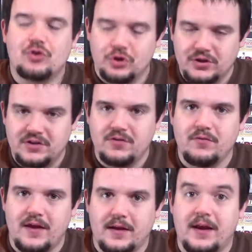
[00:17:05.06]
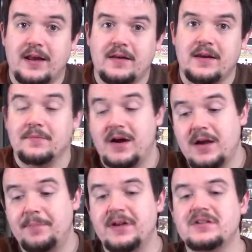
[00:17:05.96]
could do that, and in my
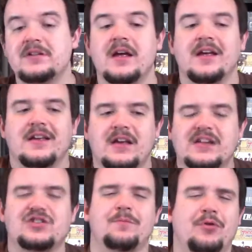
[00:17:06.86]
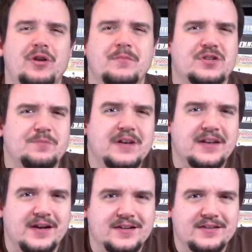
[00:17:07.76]
opinion, it should pretty much be
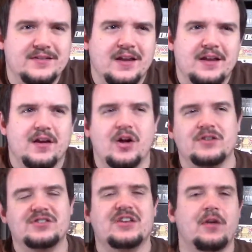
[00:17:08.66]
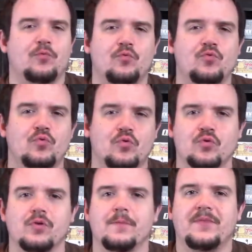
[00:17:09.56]
an unsaid
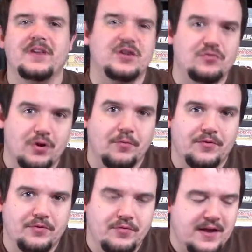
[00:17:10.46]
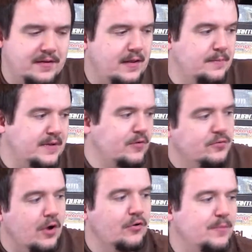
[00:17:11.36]
rule that you don't do that. I mean, who
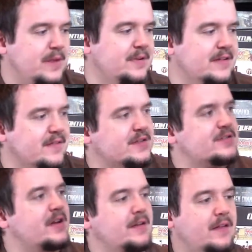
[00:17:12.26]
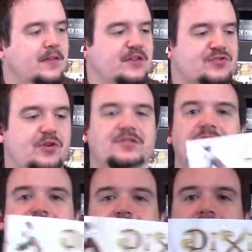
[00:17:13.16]
knows? Maybe in this, the
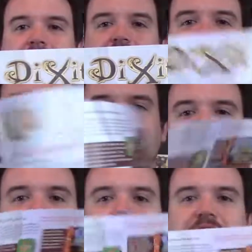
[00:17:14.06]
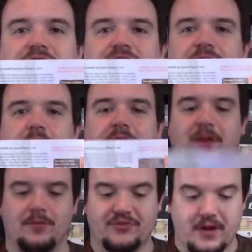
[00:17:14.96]
instructions are like this big. This is just a
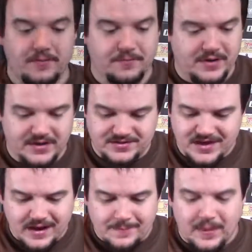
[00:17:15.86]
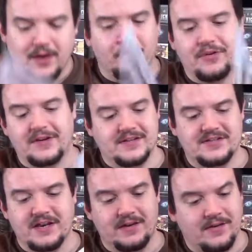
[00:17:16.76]
double-sided page. I don't think it
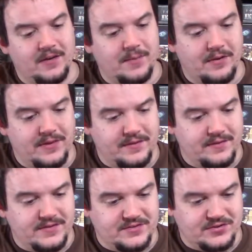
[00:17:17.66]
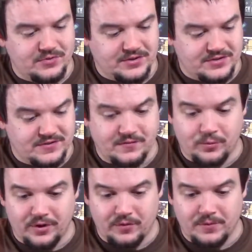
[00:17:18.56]
said anything about that in these instructions from
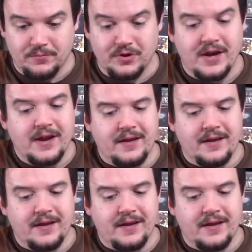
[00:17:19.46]
what I remember.